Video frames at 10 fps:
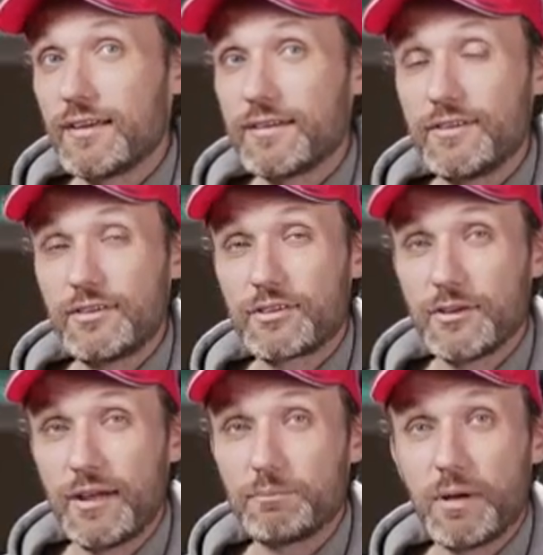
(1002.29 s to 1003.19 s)
then just go
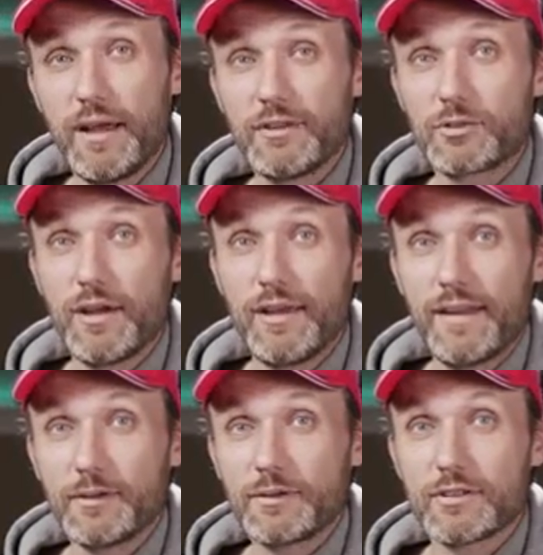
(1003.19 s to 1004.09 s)
ahead, buy it, try it
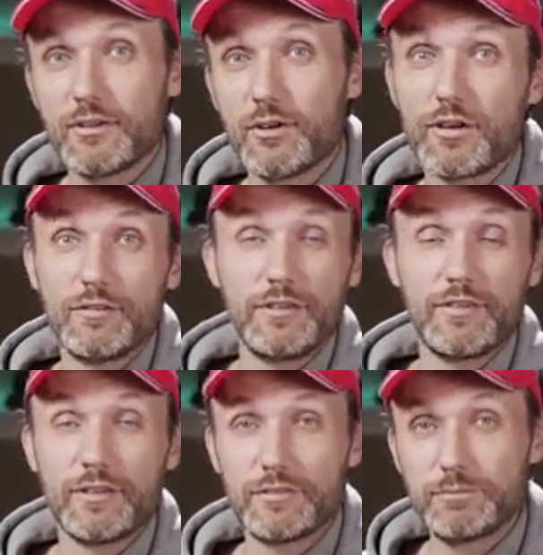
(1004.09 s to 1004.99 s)
out, or
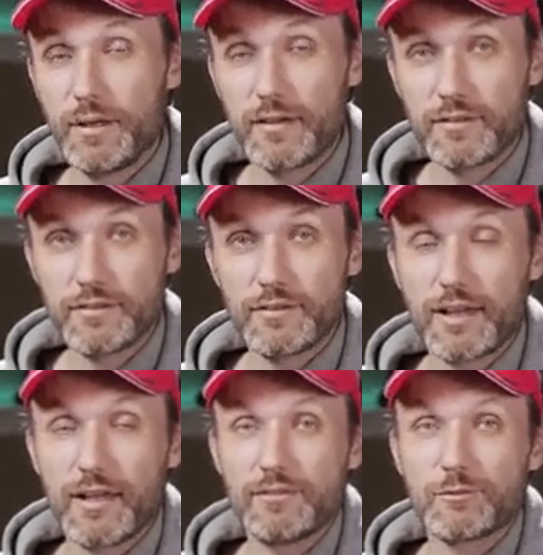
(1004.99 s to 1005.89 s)
even if better, if you
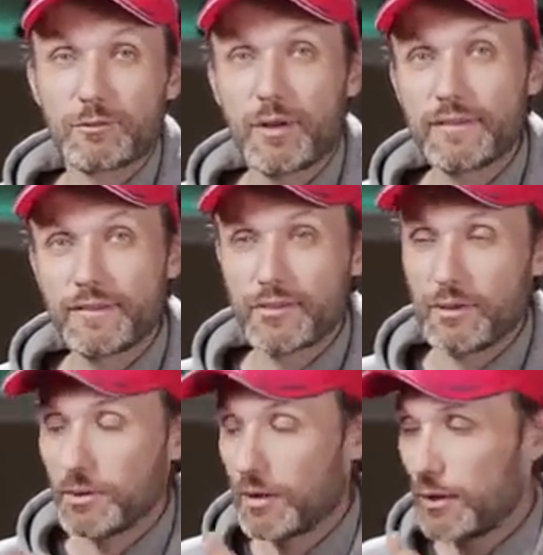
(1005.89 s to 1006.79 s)
can, rent this
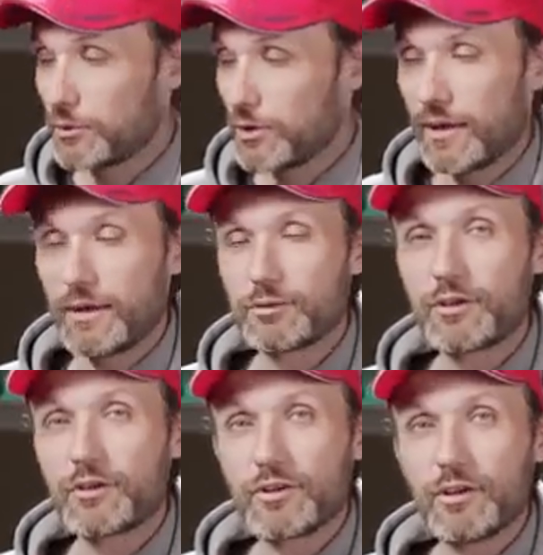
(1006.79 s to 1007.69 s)
gimbal out, try it out
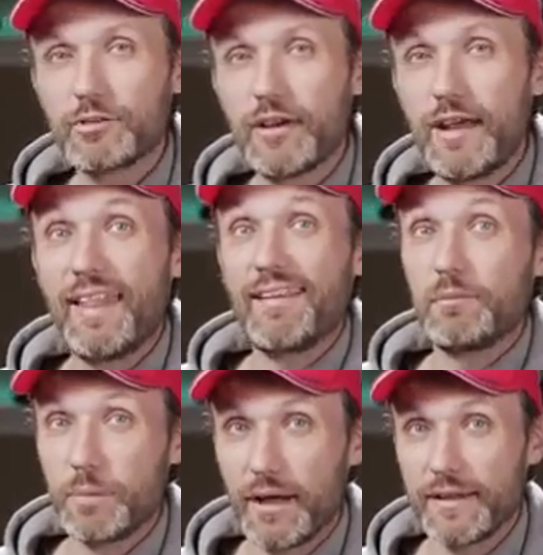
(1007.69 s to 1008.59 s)
for yourself, and
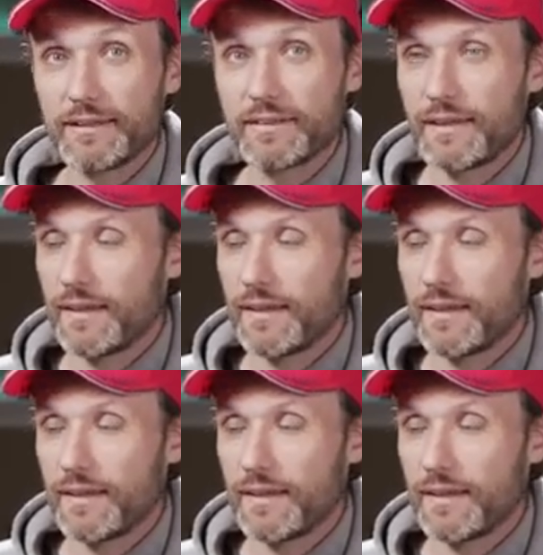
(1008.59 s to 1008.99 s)
then buy it.